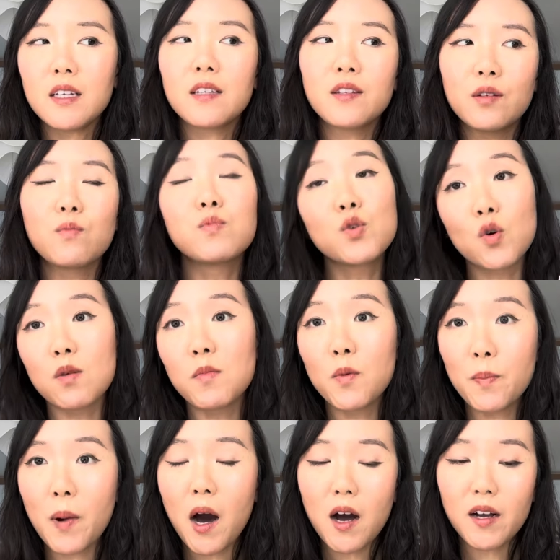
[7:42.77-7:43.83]
the normal
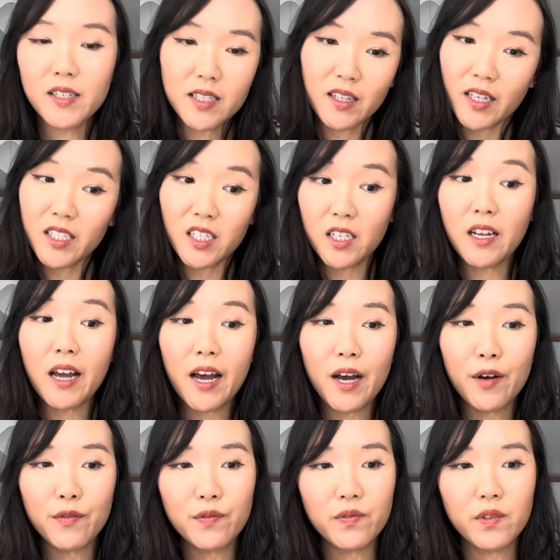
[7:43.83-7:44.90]
box and they didn't
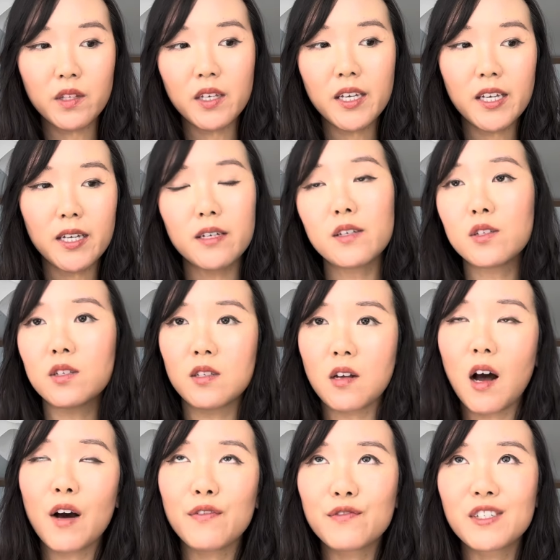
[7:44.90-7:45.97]
have the
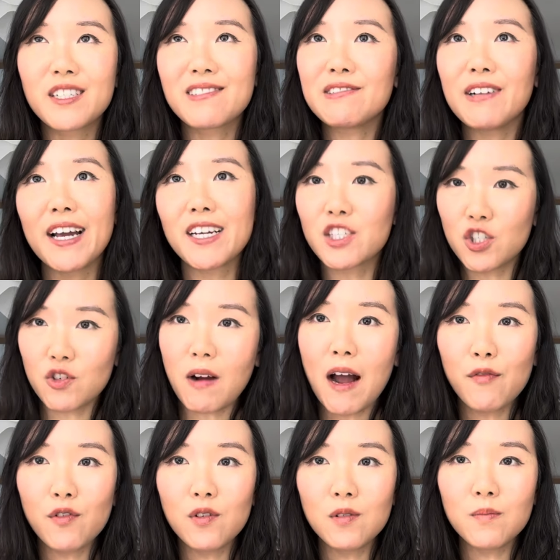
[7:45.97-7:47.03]
soft like
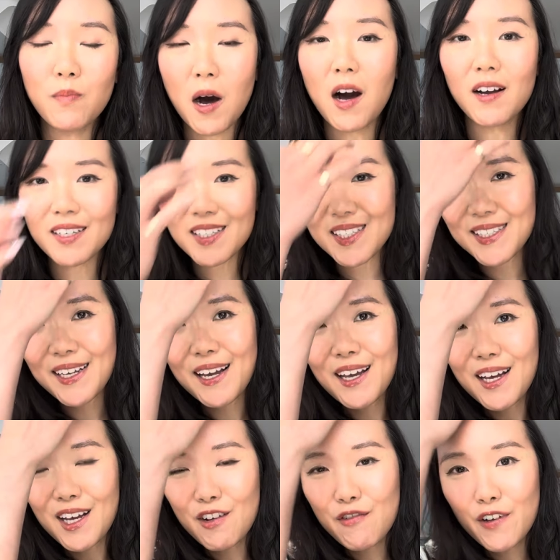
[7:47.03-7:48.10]
travel box
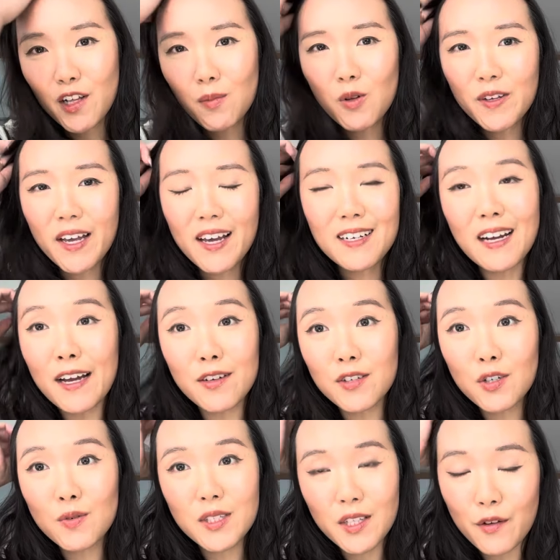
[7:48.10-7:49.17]
available yet. I don't
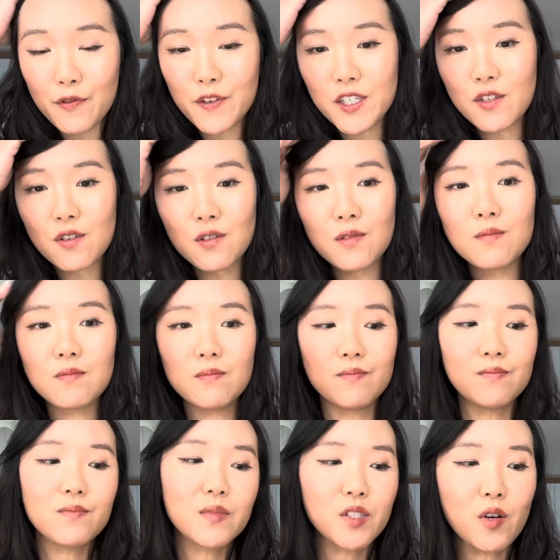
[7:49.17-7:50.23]
know what the official
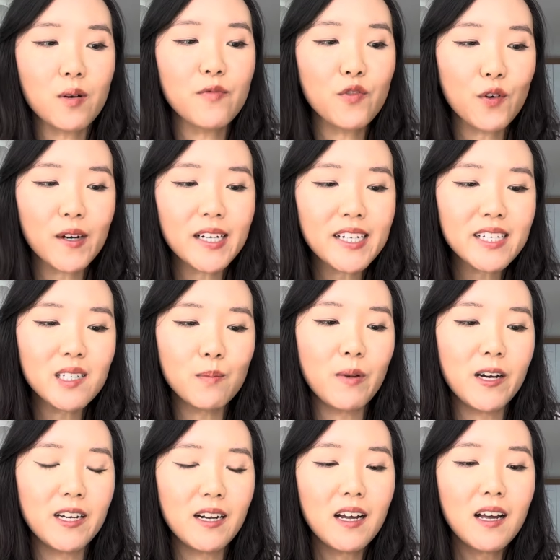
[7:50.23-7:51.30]
term for it is,
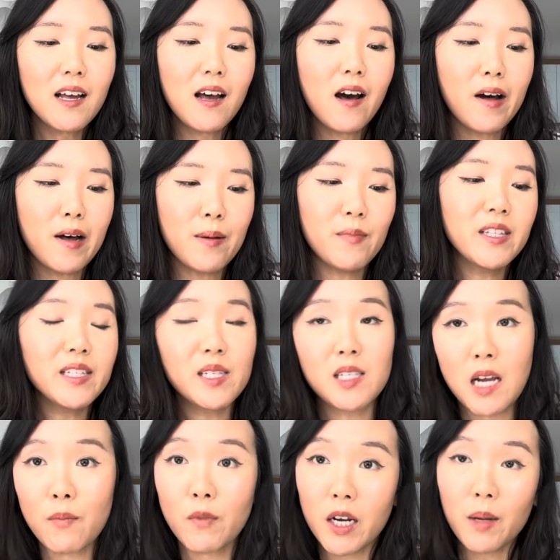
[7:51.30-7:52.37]
but this
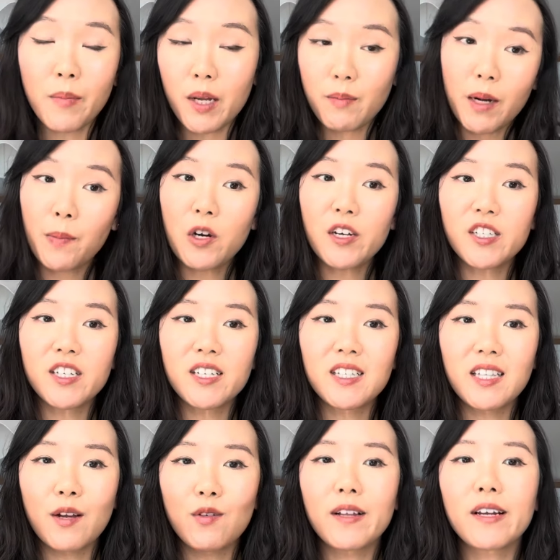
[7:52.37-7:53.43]
time when I made my purchase,
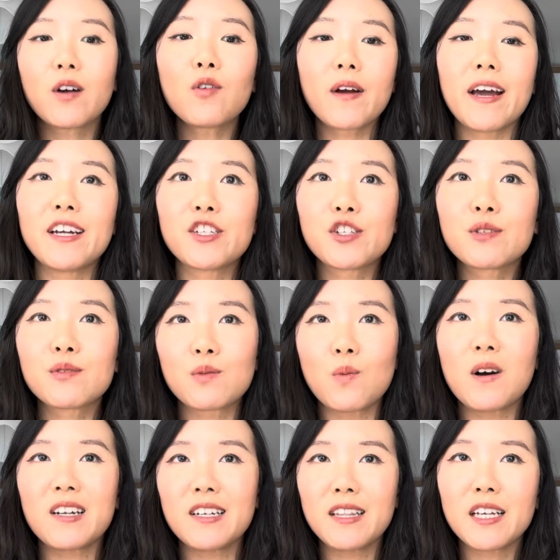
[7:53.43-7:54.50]
they were like, okay, choose
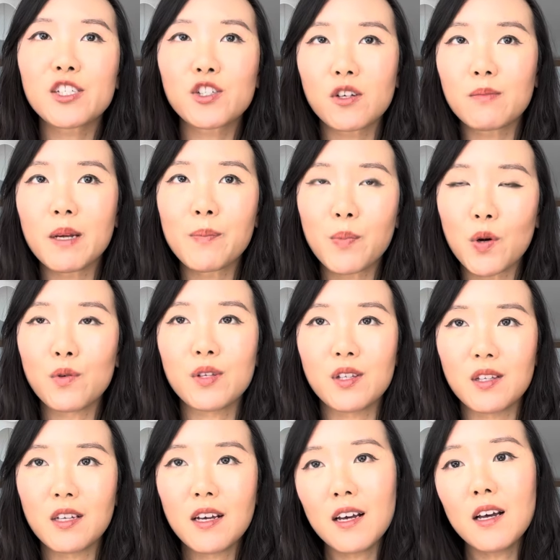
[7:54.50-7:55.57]
one, and they showed me both
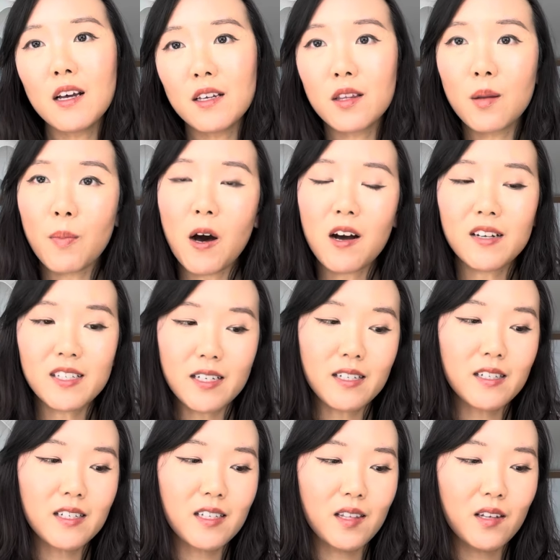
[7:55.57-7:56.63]
the box
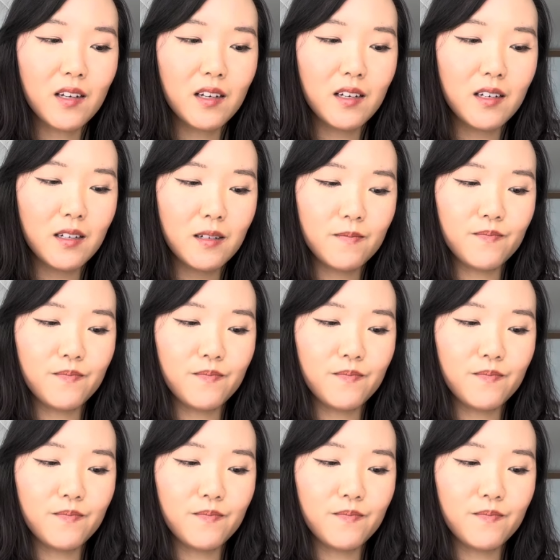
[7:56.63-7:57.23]
and the